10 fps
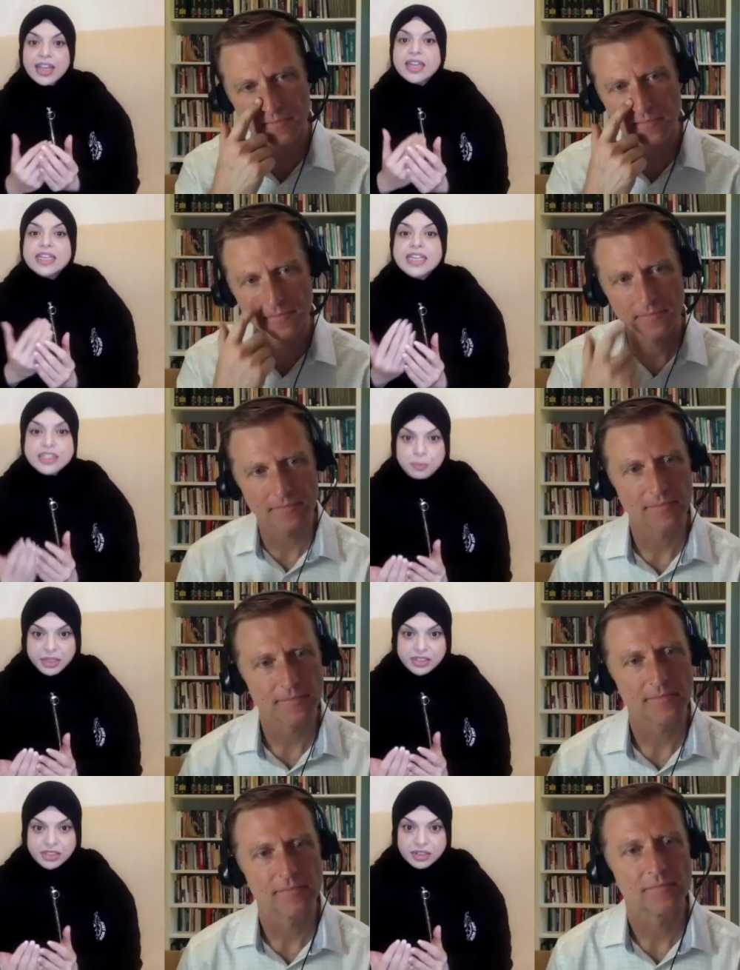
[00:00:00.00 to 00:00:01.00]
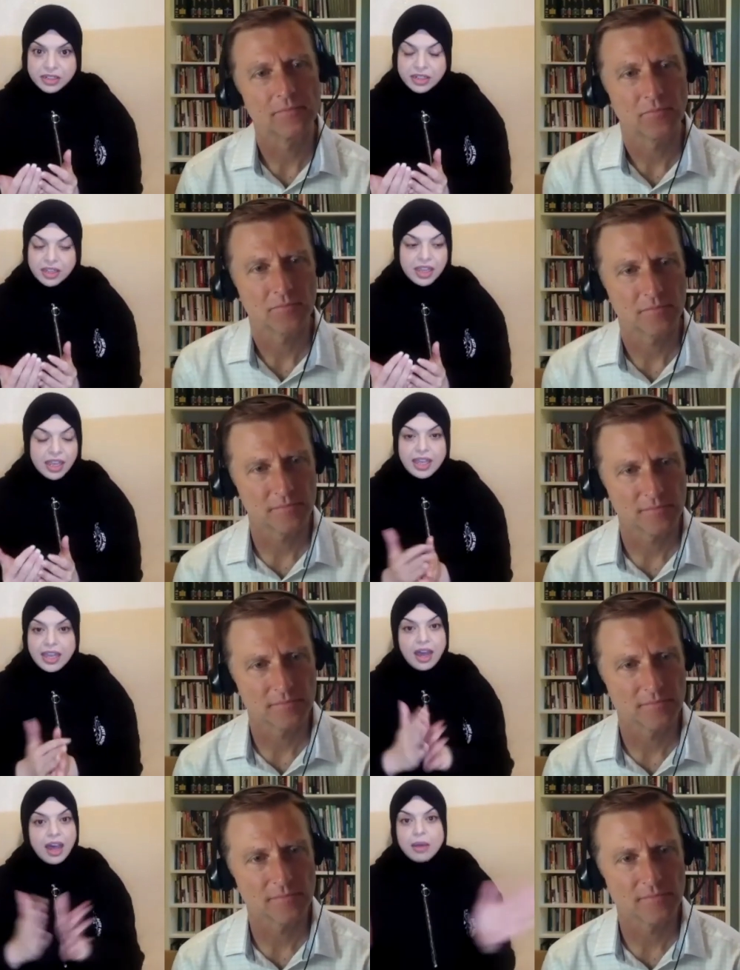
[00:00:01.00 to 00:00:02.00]
Speaker 1: can eat better,
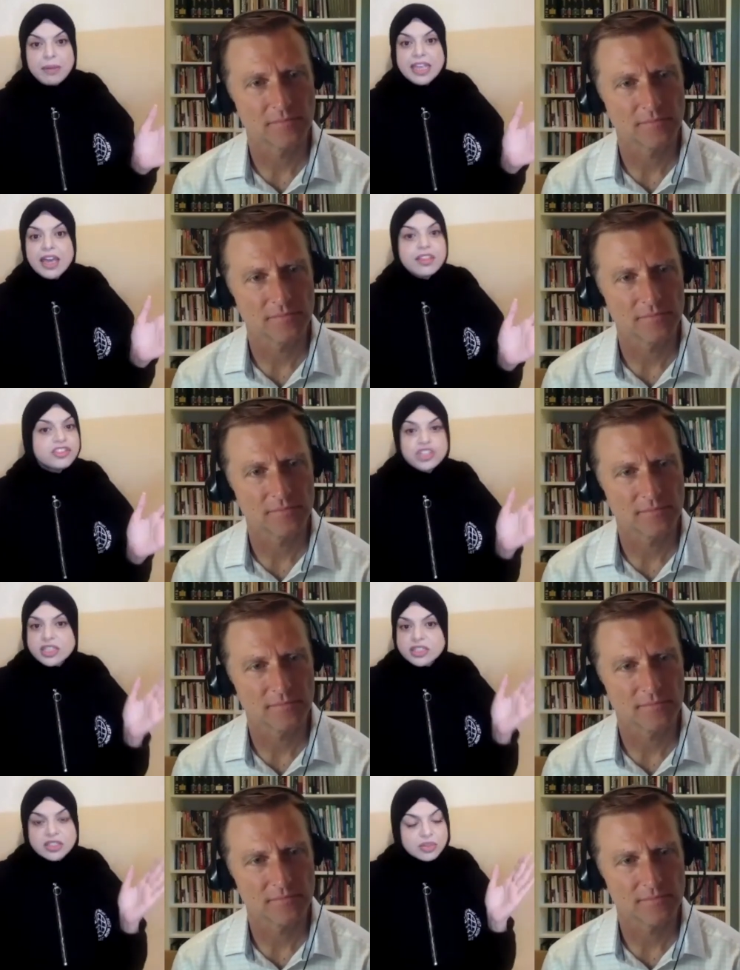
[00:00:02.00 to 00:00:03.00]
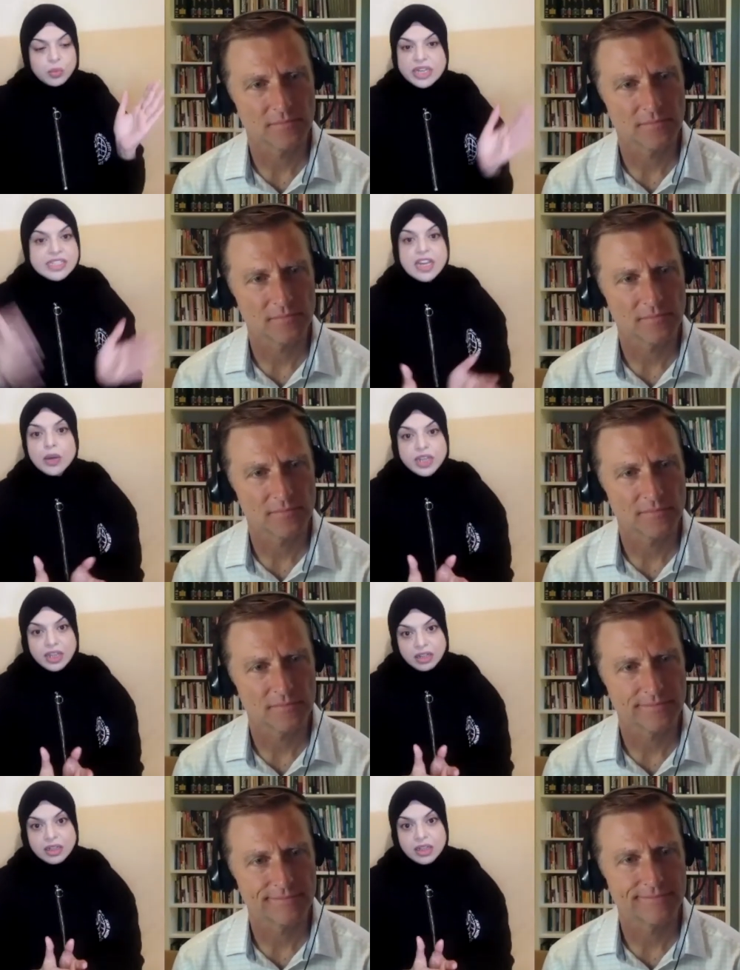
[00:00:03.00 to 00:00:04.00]
my health just went
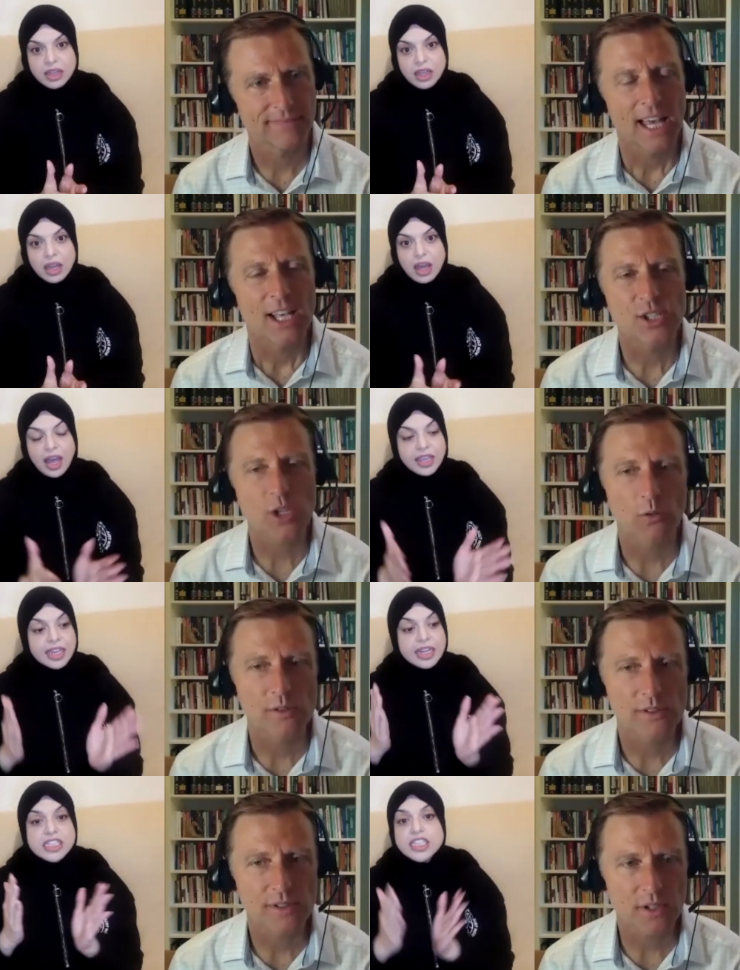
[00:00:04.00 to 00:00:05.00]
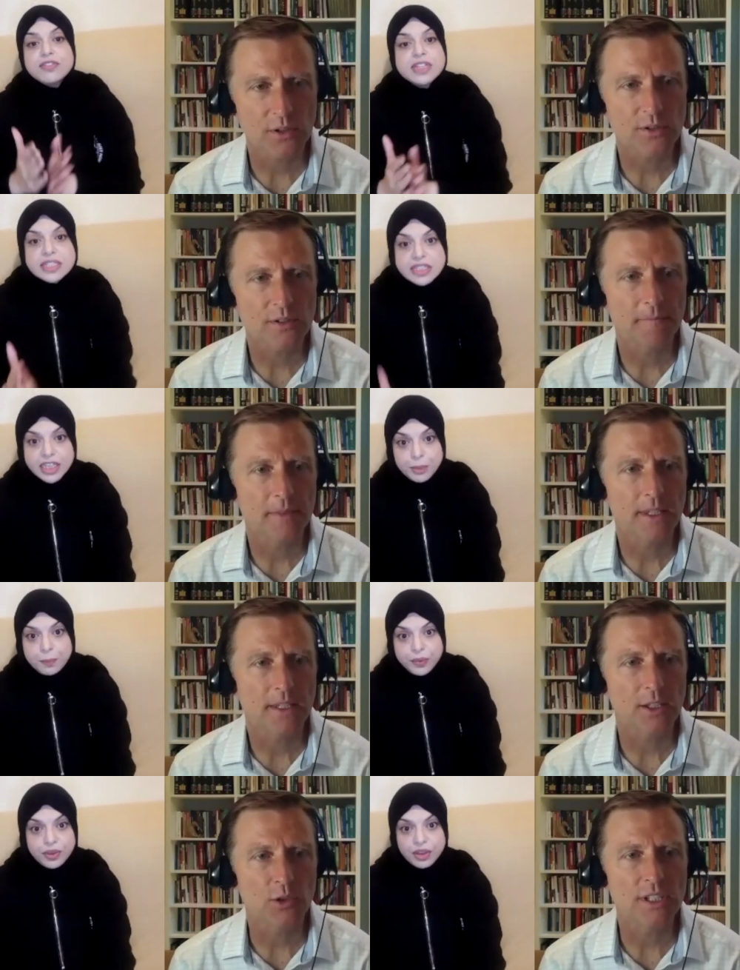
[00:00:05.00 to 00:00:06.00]
downhill. So
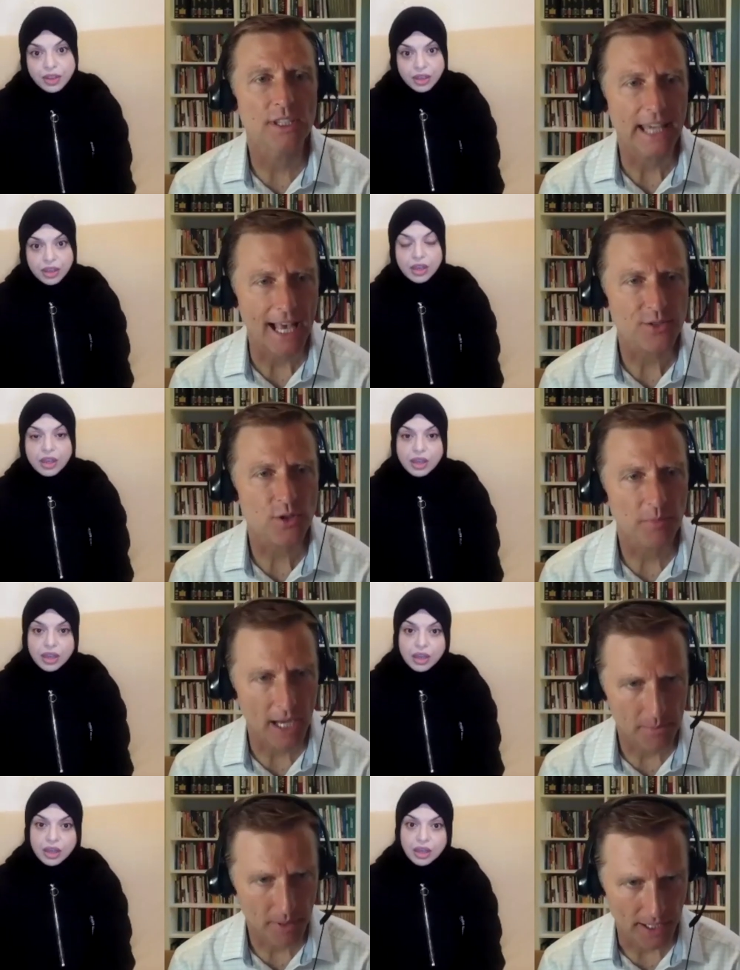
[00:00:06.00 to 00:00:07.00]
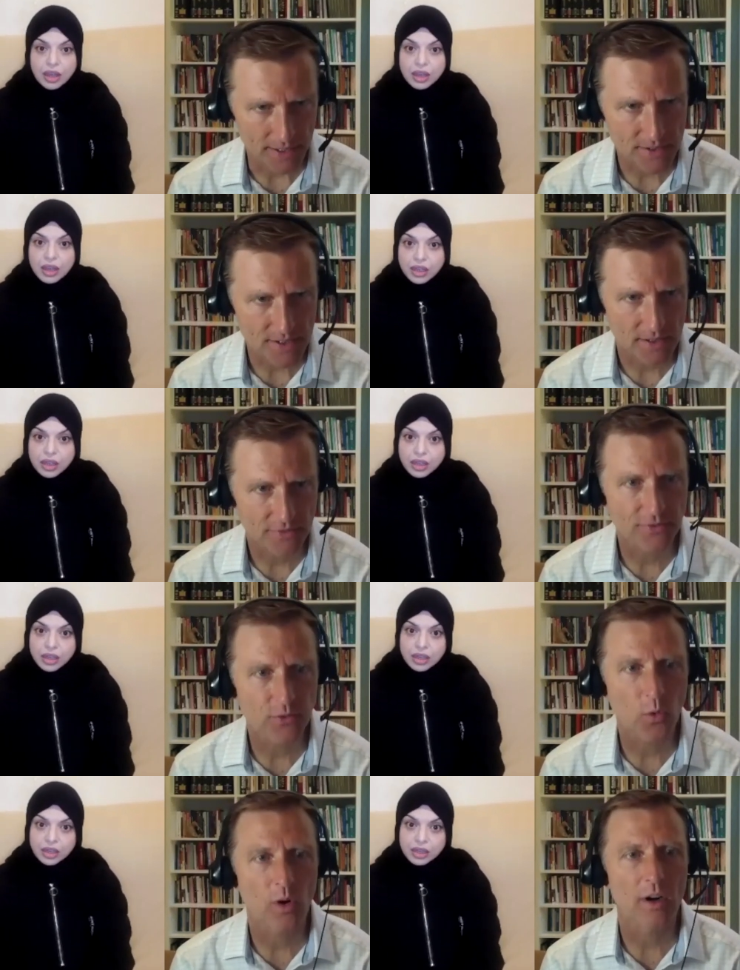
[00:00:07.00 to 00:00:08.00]
you
Speaker 2: did the gastric bypass
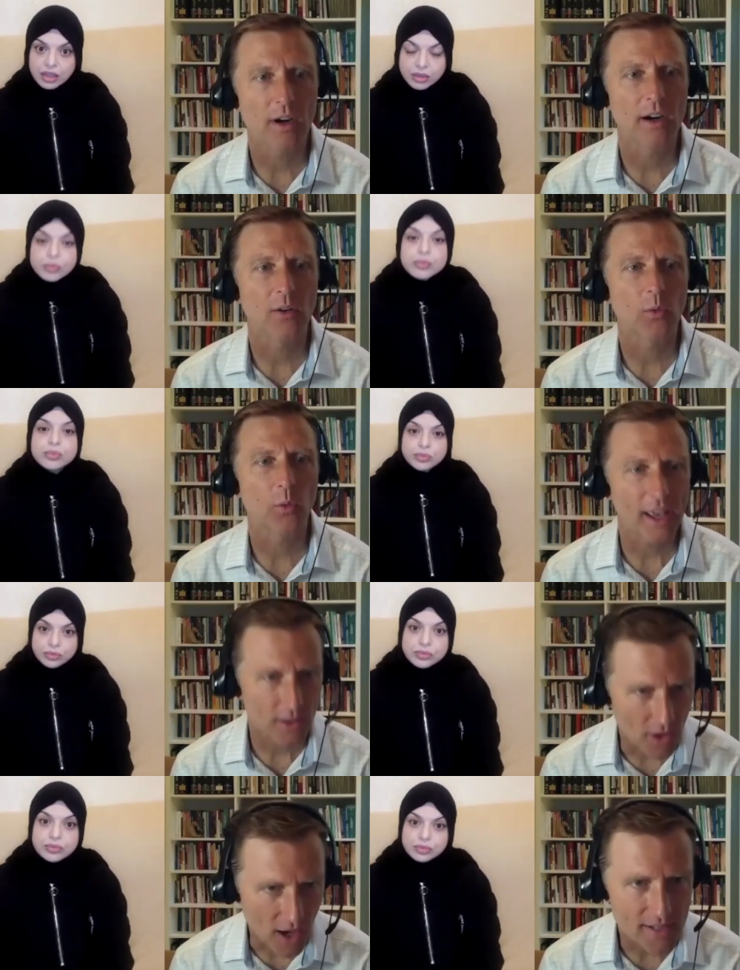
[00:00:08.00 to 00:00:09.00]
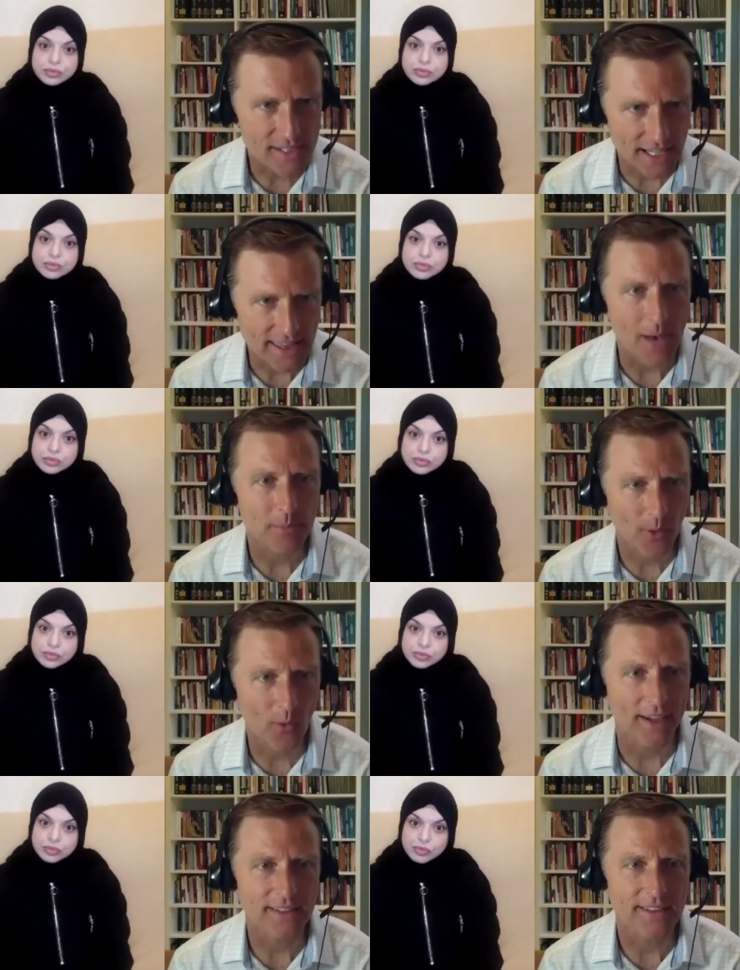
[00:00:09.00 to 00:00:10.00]
for weight loss at that
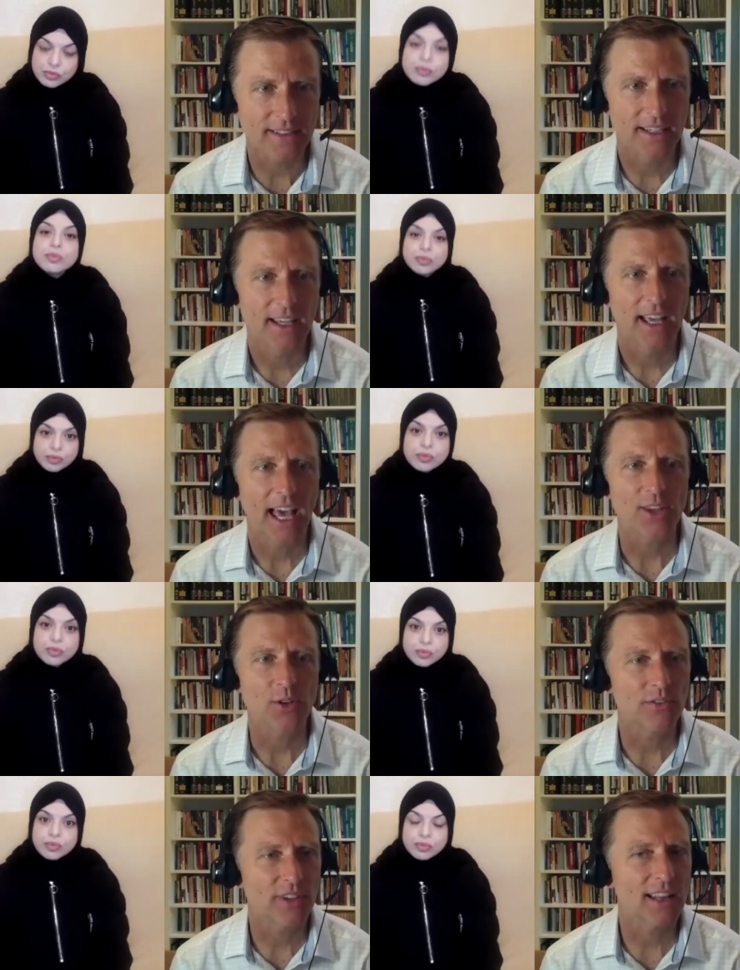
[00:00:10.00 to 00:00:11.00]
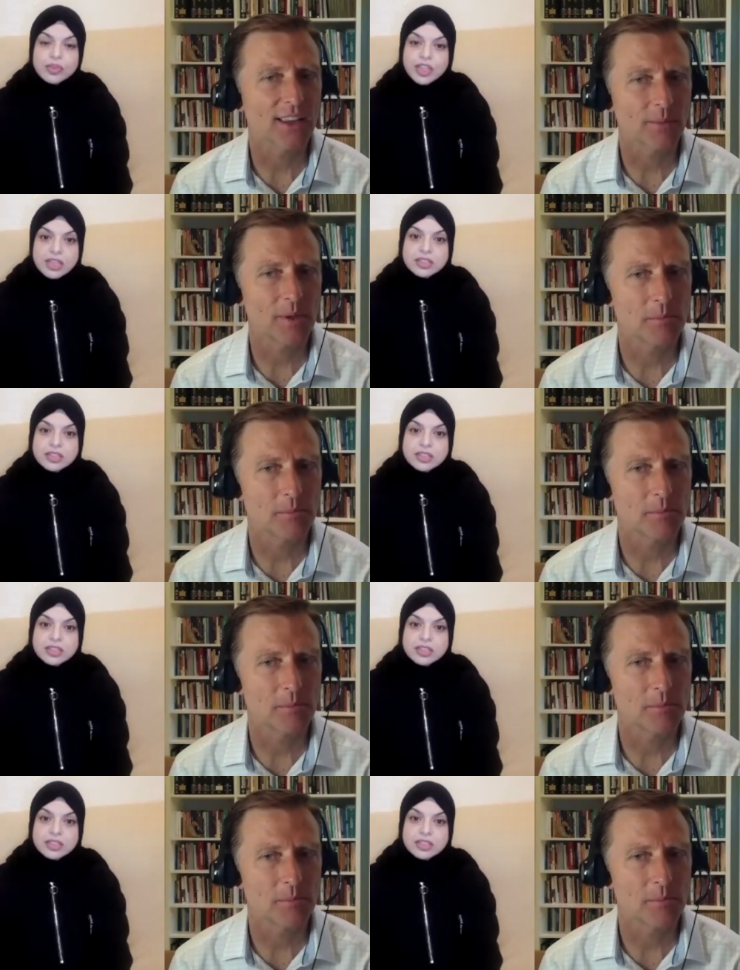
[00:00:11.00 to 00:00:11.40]
point, and you felt a little bit